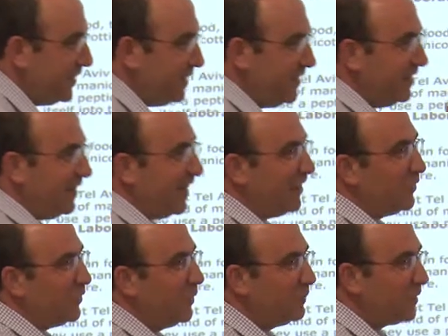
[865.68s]

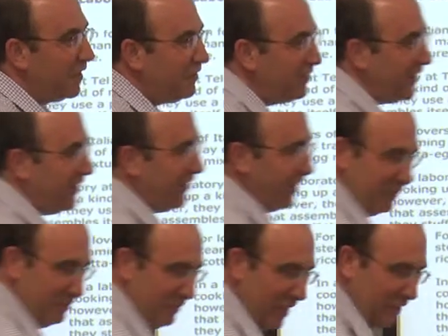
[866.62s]
Nanotubes are very
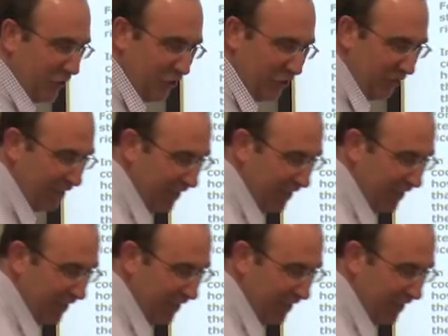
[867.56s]
much